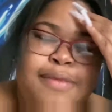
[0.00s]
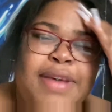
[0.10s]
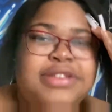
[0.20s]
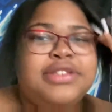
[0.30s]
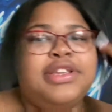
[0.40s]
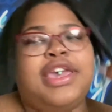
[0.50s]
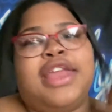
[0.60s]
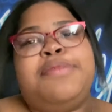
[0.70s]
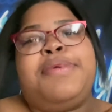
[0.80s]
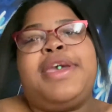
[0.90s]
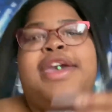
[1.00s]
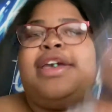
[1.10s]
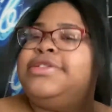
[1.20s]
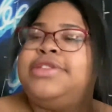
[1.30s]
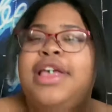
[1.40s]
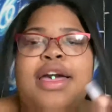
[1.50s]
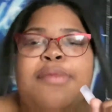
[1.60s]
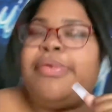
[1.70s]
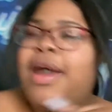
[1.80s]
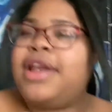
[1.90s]
My sister guinea pigs. a uh,
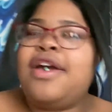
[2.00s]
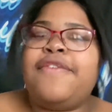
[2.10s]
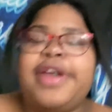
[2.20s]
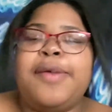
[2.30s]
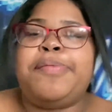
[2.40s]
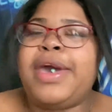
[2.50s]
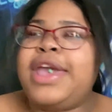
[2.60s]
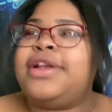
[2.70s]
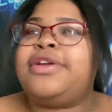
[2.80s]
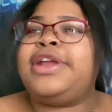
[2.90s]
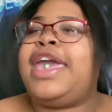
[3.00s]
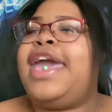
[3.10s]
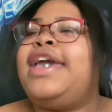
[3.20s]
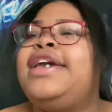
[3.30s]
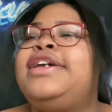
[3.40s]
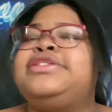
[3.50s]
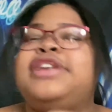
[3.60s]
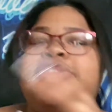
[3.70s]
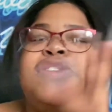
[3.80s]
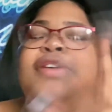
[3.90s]
brownie over here biting on the cage
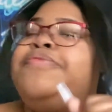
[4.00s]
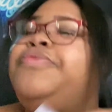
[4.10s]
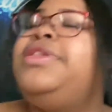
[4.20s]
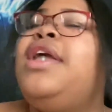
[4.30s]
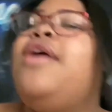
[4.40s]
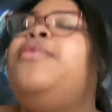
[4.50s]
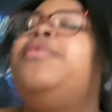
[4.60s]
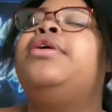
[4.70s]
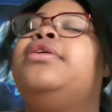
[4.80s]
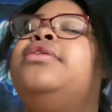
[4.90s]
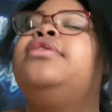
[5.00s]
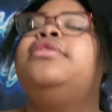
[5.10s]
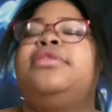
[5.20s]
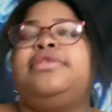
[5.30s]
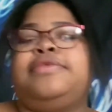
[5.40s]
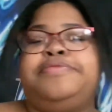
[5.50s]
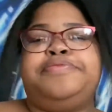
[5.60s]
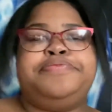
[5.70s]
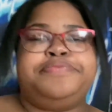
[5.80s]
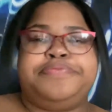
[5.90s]
because she no.
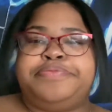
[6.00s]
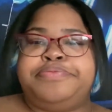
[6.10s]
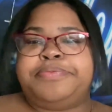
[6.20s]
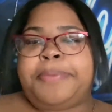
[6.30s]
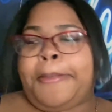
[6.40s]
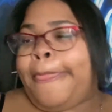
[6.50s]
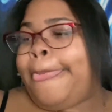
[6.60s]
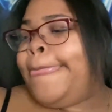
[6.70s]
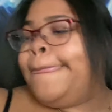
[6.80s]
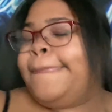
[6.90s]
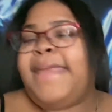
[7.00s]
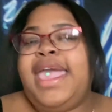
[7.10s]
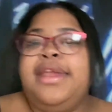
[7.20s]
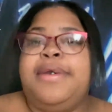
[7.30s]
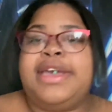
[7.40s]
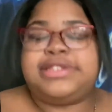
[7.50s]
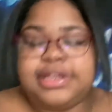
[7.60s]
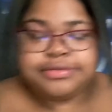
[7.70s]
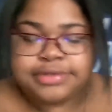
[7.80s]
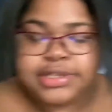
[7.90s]
Mm mm. Anyways,
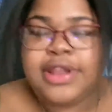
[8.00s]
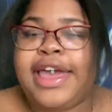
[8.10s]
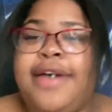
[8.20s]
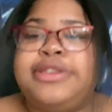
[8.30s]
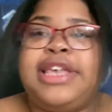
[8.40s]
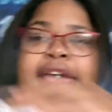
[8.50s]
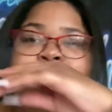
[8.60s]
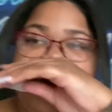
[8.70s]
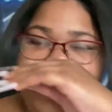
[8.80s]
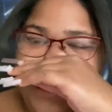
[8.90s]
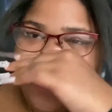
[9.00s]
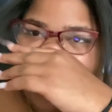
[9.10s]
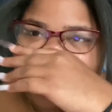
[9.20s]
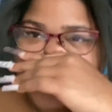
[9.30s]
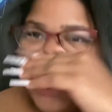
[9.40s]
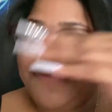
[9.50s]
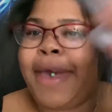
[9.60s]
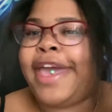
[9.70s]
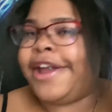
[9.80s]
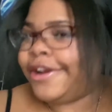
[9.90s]
so like I was saying, I don't like the way she did
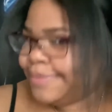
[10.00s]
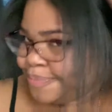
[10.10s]
my hair.